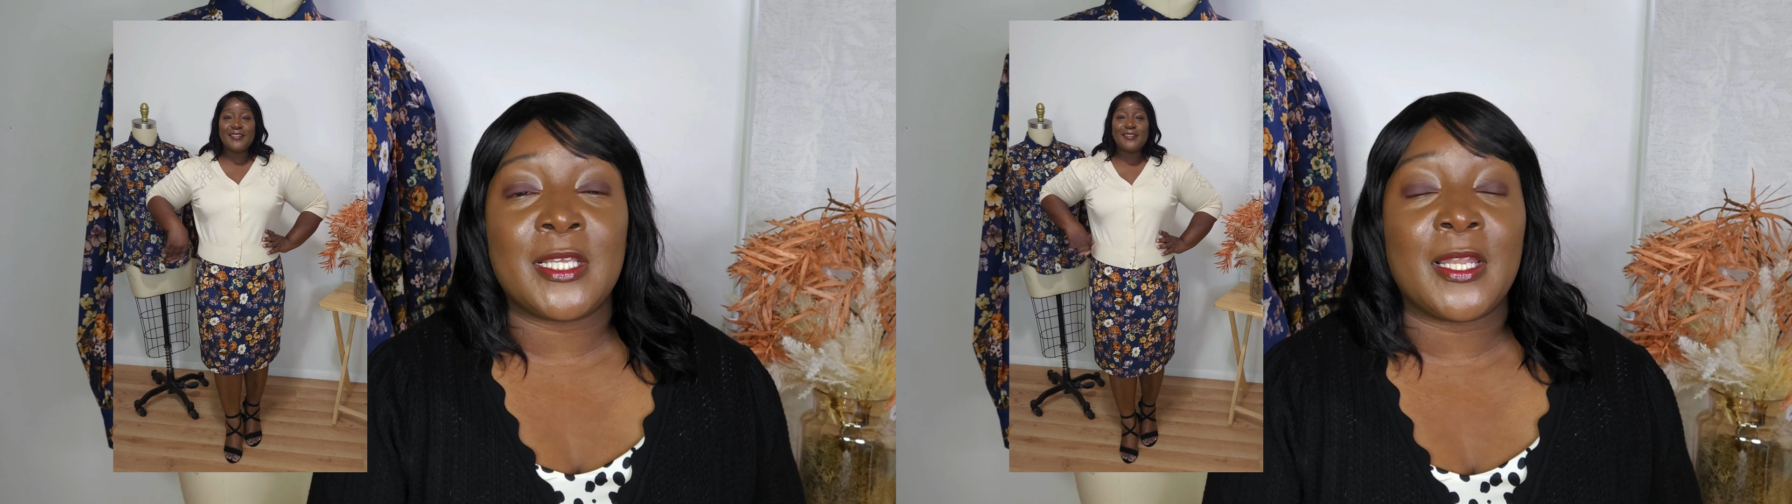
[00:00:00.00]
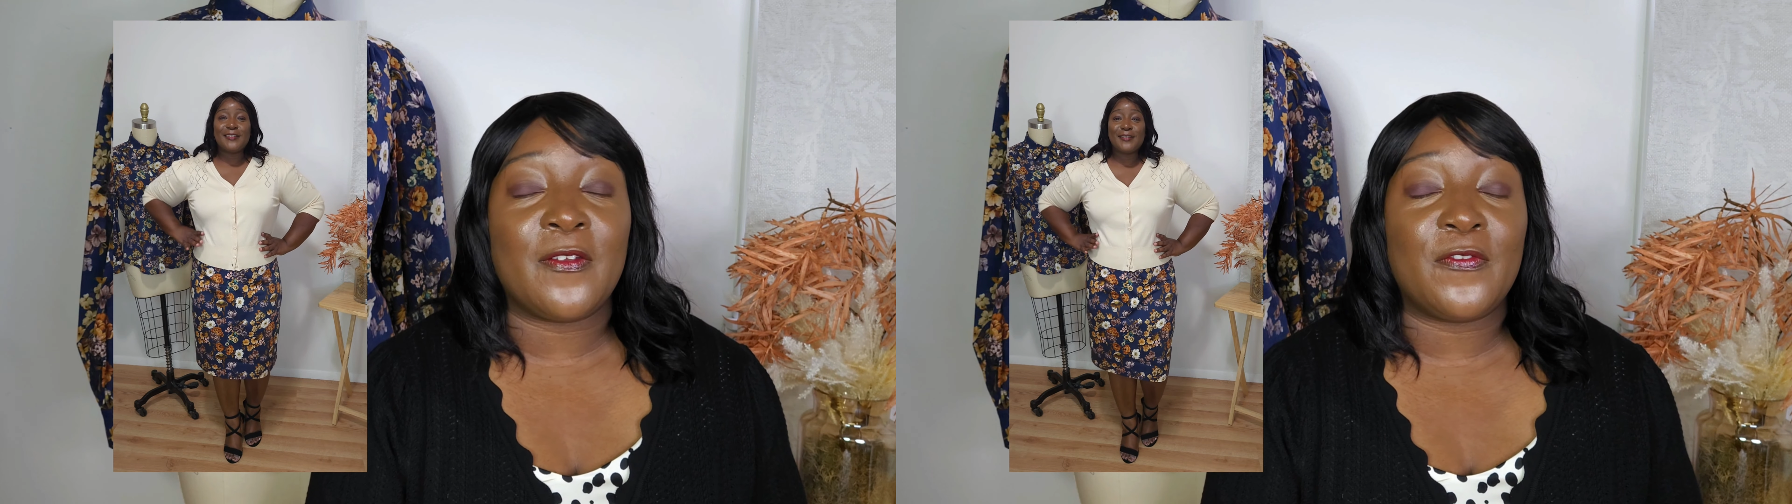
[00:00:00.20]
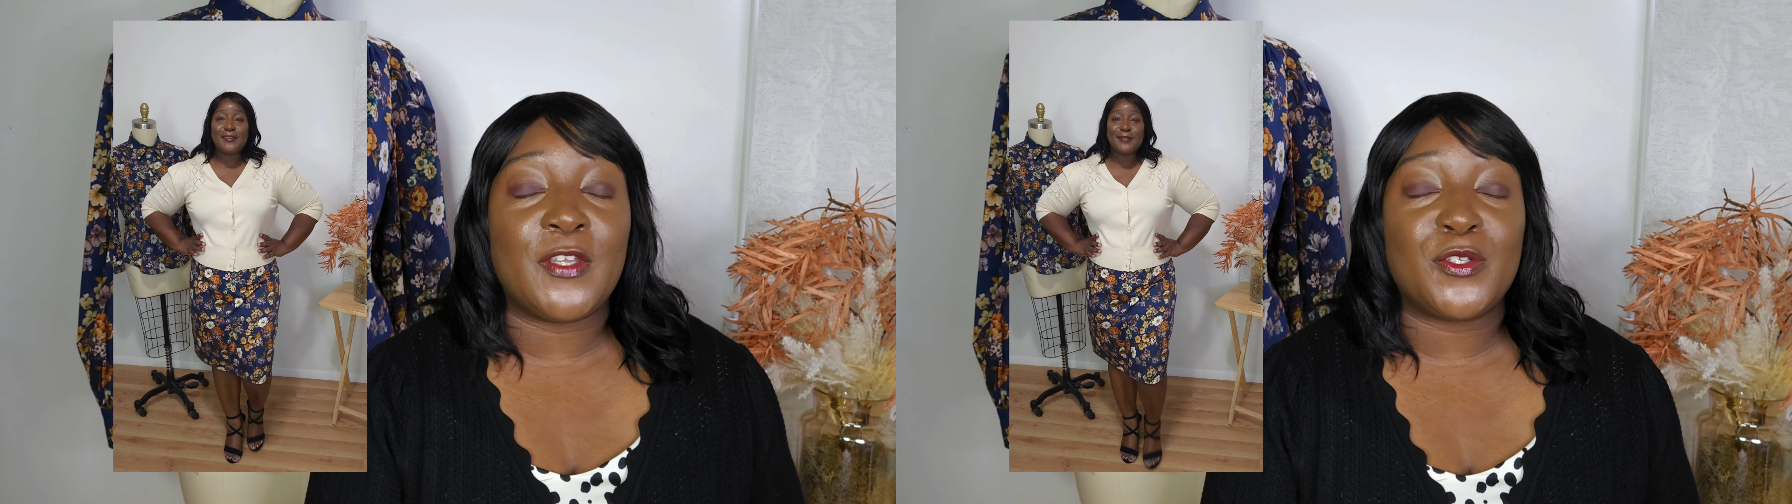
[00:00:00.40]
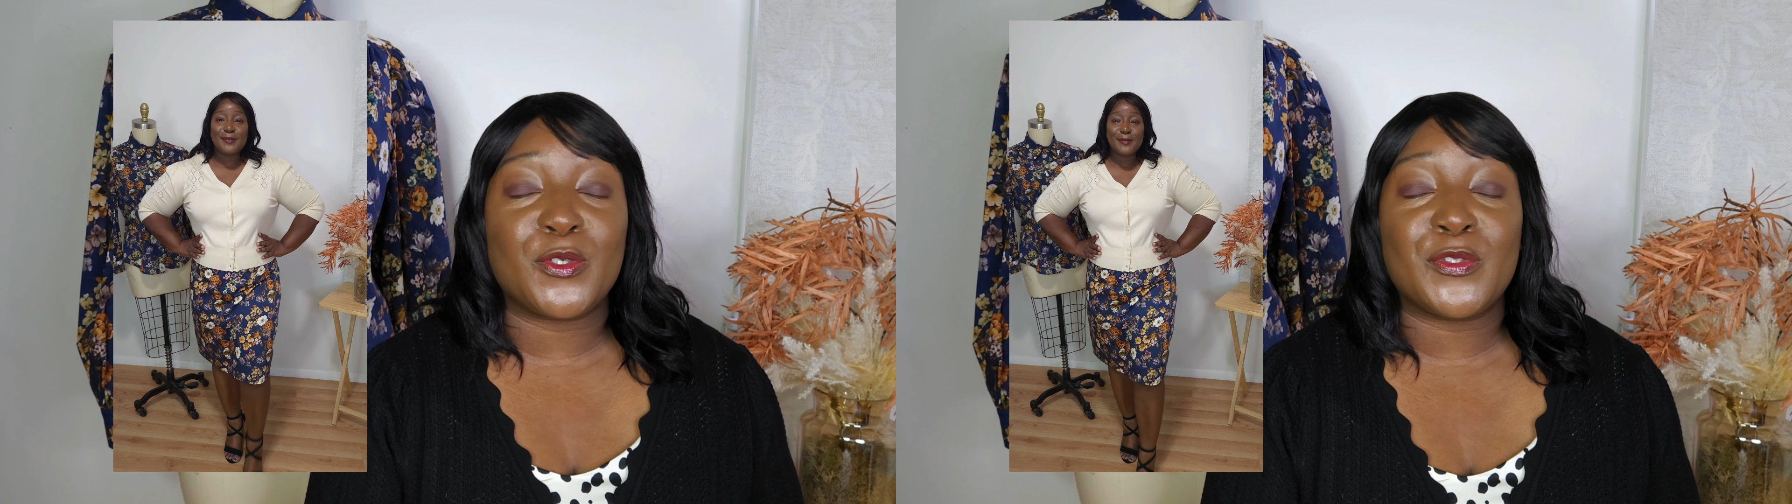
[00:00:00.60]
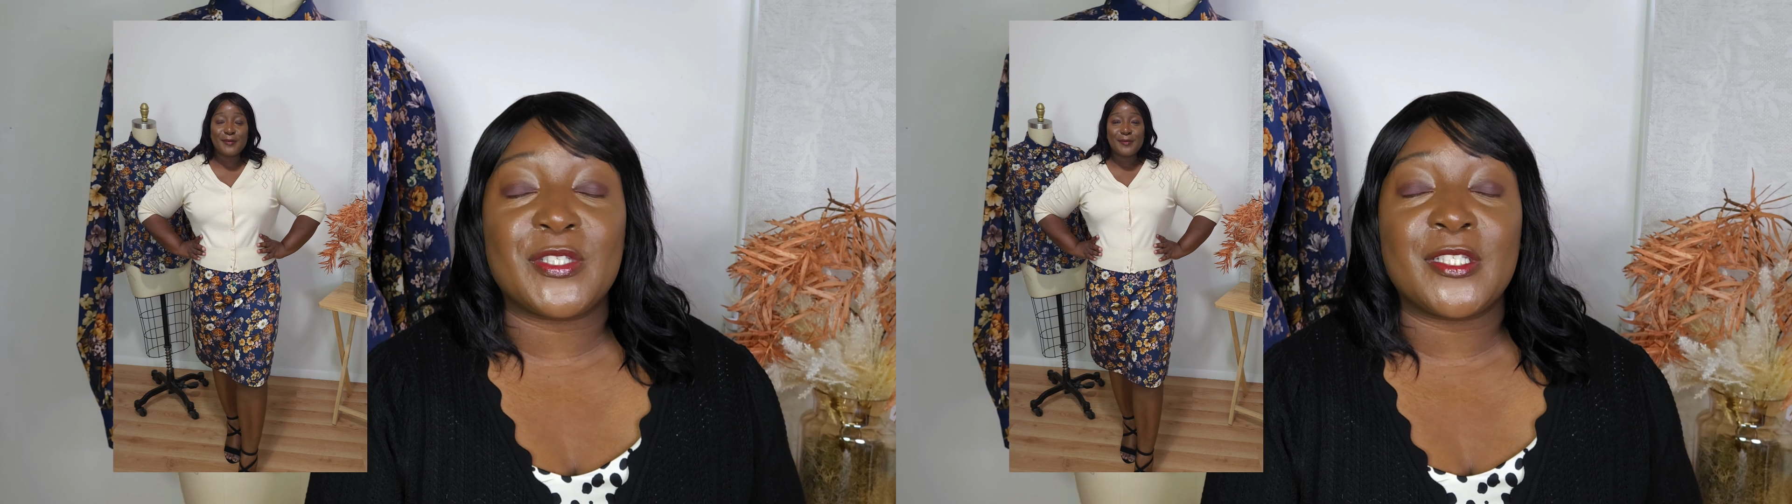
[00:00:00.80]
and it
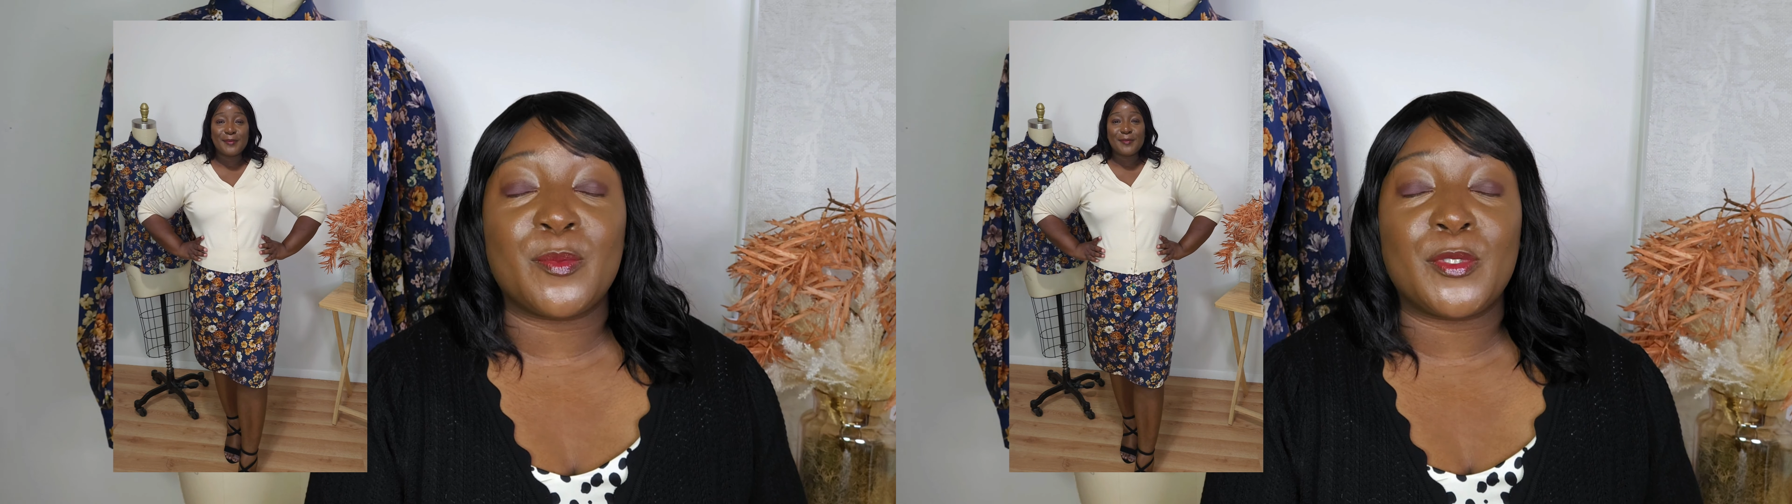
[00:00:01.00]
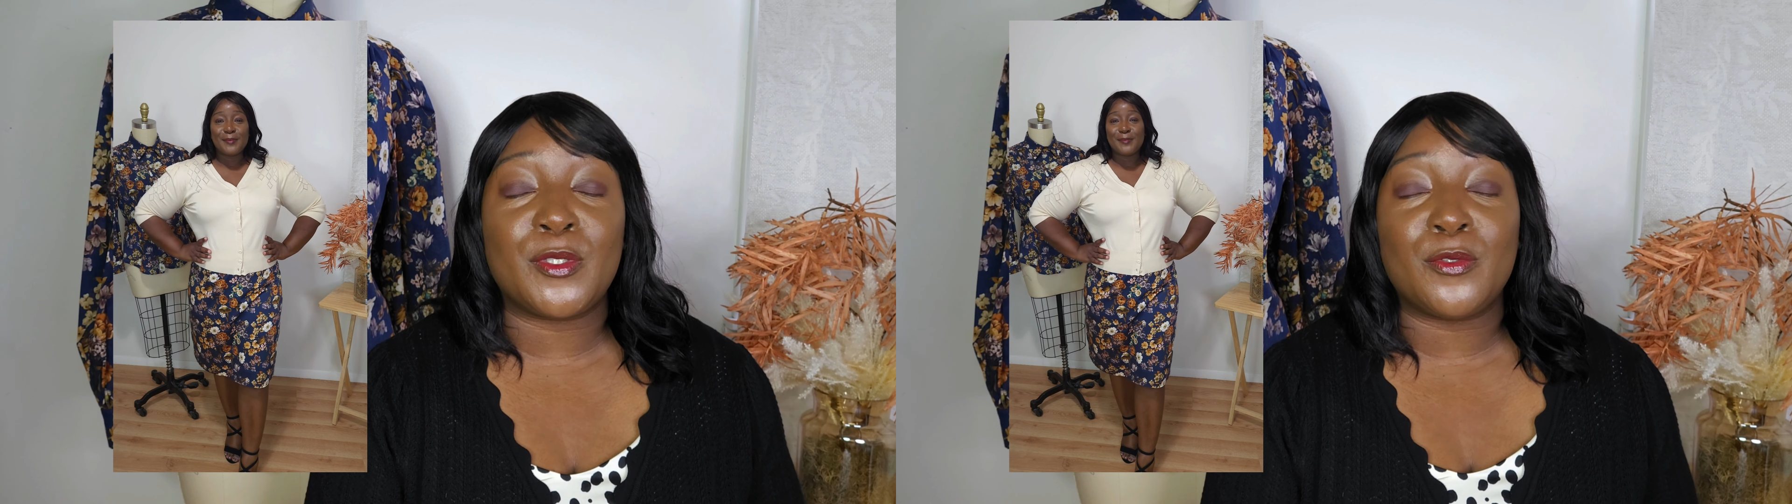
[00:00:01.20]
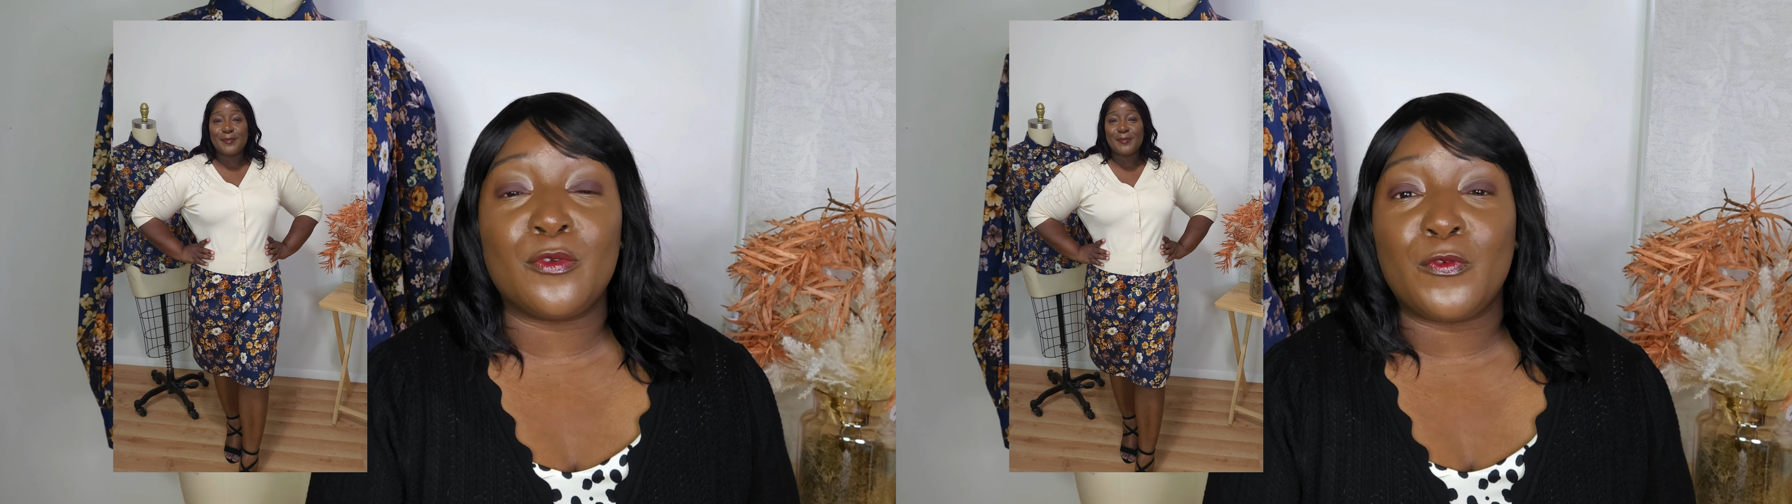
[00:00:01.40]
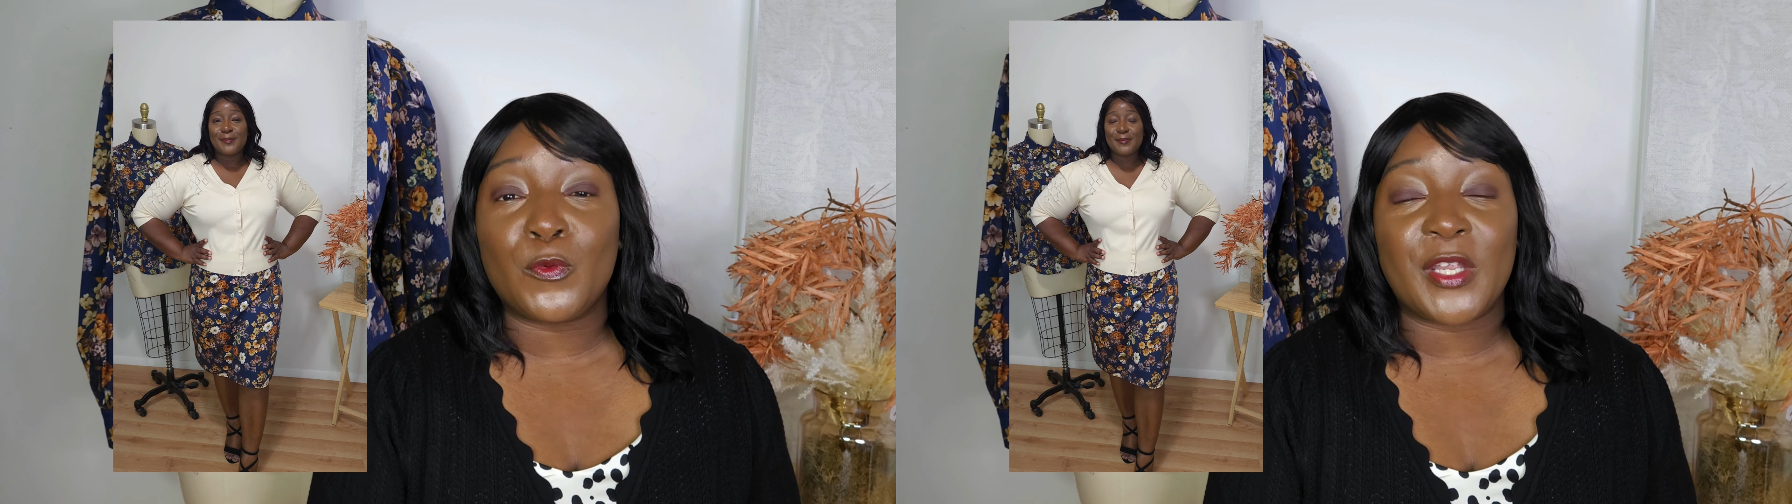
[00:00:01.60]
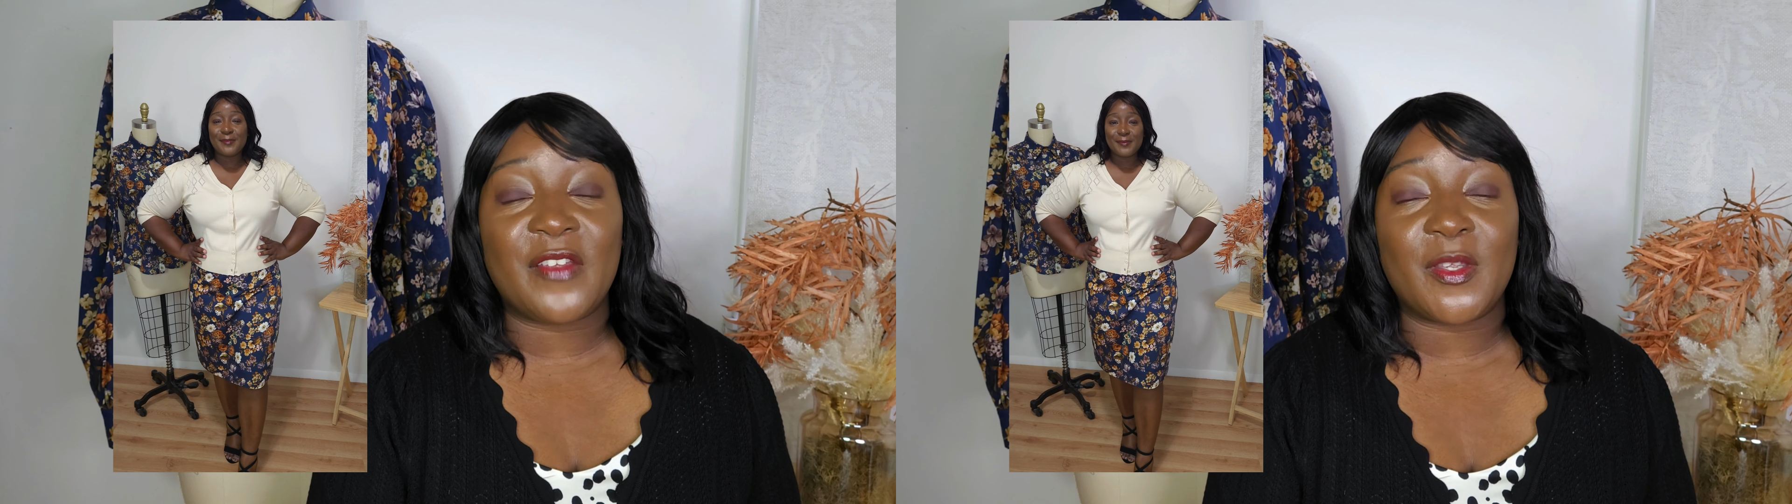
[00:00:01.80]
features this
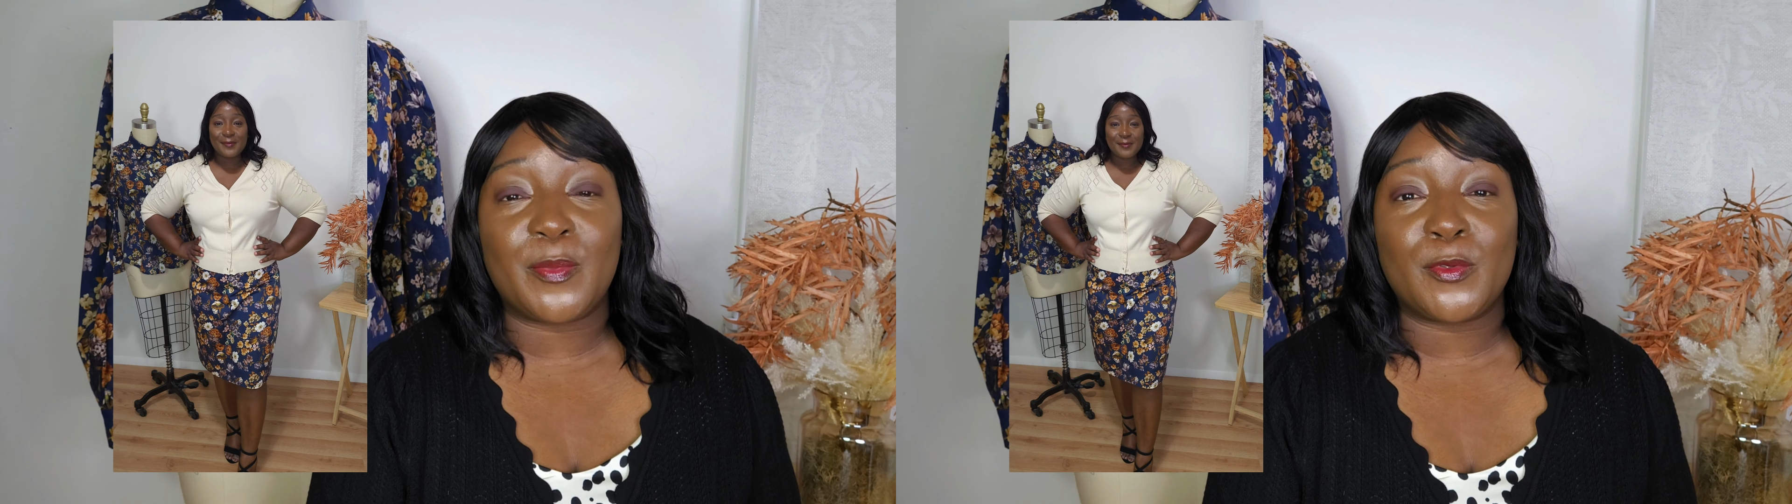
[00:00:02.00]
beautiful navy